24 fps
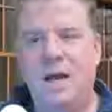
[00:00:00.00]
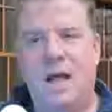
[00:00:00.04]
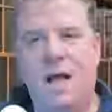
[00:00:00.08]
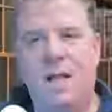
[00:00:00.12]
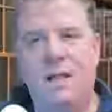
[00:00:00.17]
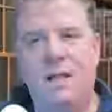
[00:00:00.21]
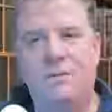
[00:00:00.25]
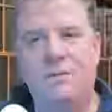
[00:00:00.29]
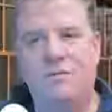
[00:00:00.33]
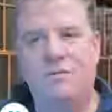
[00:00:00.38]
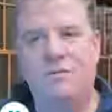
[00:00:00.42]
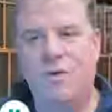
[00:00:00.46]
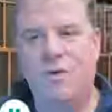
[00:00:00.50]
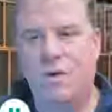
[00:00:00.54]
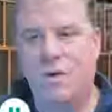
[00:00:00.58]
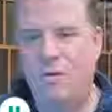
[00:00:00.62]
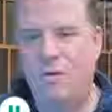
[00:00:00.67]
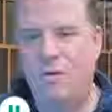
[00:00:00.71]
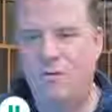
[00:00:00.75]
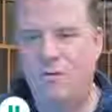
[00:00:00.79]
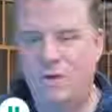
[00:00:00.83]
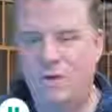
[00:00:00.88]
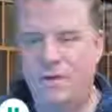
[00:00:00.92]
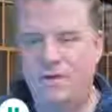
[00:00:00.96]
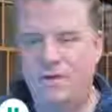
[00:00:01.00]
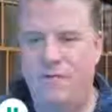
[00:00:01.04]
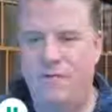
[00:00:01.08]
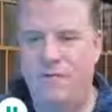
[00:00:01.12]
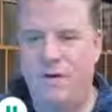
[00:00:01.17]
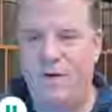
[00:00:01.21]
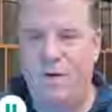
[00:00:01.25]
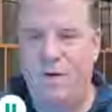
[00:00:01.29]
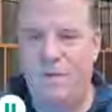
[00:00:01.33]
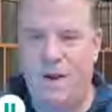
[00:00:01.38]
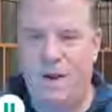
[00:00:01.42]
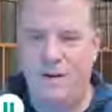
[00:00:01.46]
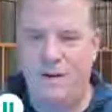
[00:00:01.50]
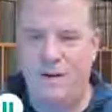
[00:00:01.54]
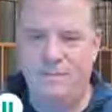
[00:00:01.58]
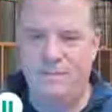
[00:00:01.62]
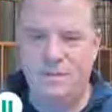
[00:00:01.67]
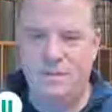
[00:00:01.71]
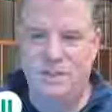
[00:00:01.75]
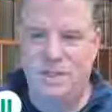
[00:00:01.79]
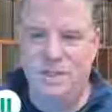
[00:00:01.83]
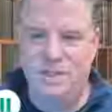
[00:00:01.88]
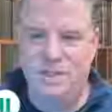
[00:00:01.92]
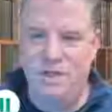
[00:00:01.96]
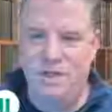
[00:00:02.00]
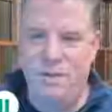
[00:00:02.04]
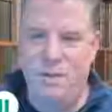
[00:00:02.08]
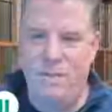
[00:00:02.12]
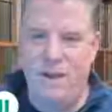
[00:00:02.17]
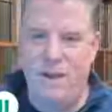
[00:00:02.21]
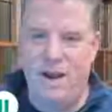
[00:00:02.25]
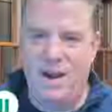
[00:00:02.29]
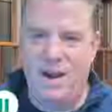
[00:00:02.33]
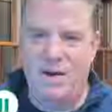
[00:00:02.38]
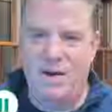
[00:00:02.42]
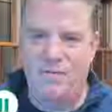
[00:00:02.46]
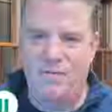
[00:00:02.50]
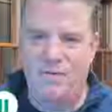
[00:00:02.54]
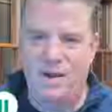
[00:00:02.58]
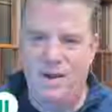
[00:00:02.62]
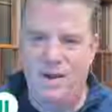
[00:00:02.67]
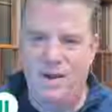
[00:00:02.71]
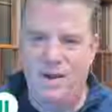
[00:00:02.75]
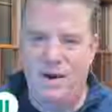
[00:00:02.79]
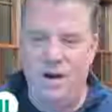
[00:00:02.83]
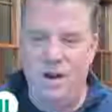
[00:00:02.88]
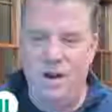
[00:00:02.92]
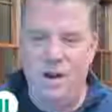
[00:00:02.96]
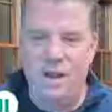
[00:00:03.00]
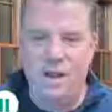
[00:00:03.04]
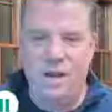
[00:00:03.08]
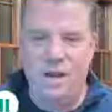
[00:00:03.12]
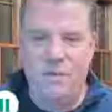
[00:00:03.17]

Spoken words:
column for over on the far right. So let's go back over here.